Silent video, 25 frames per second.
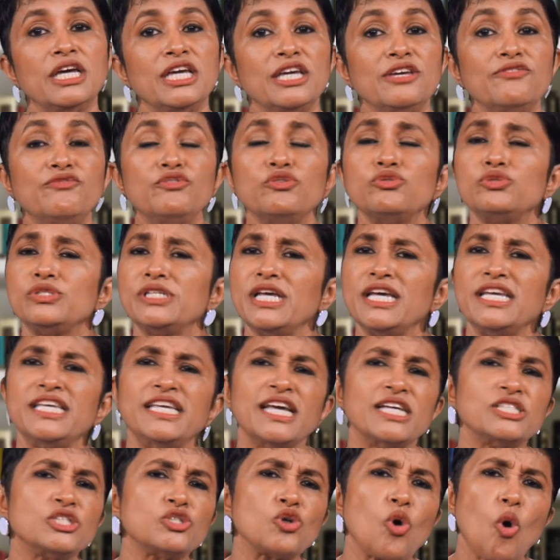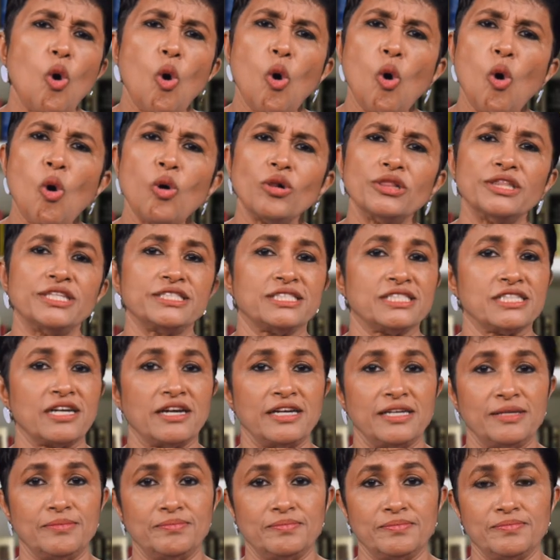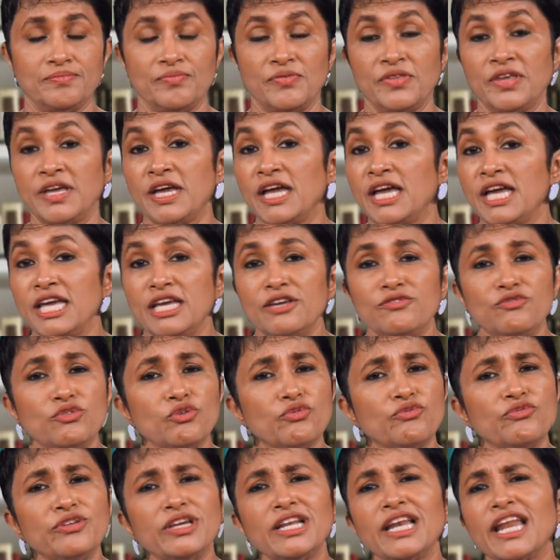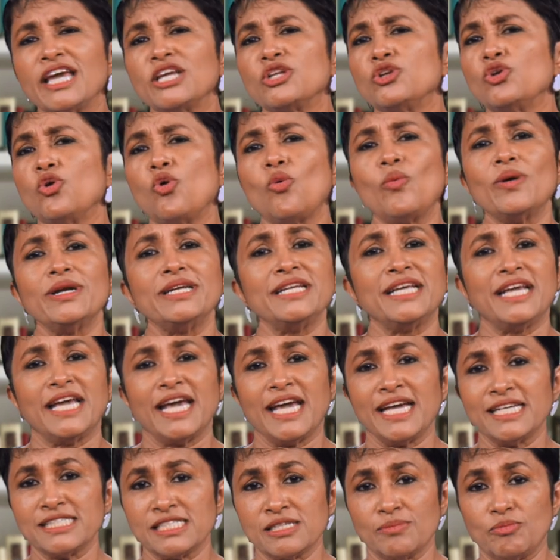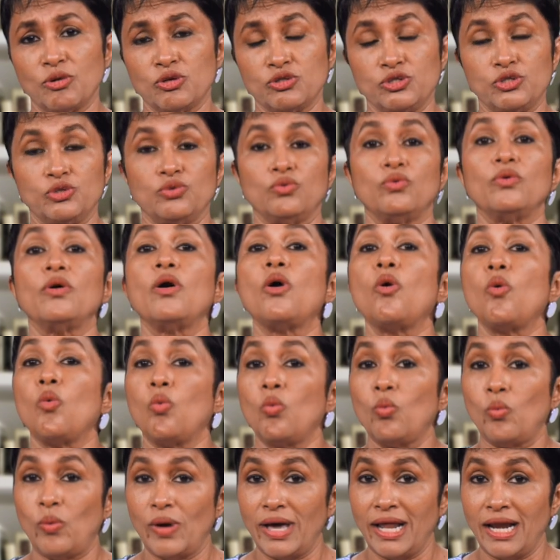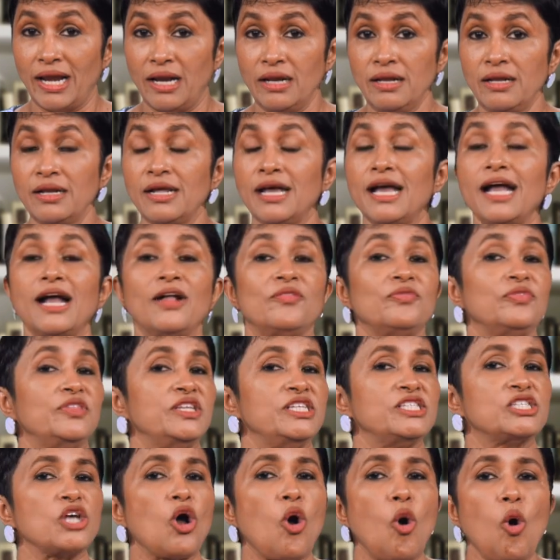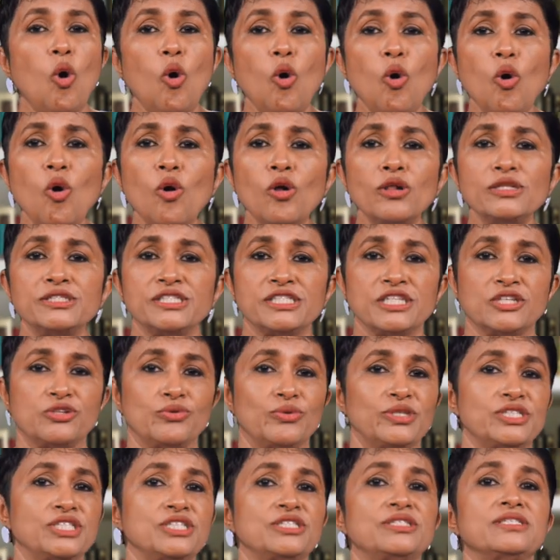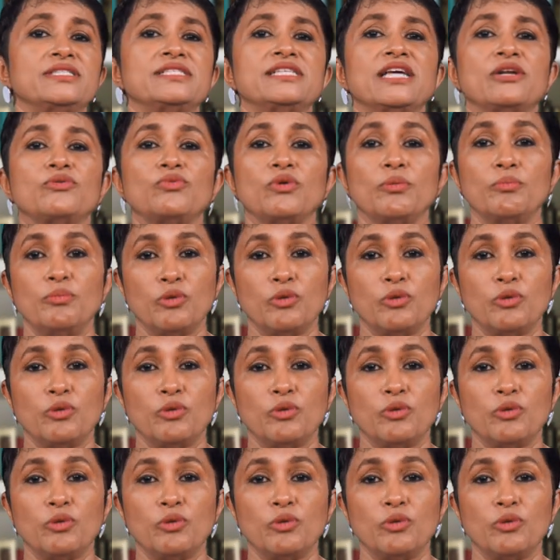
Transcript: if you say yes all the time, if you feel like no one cares about you, well, these are all situations that were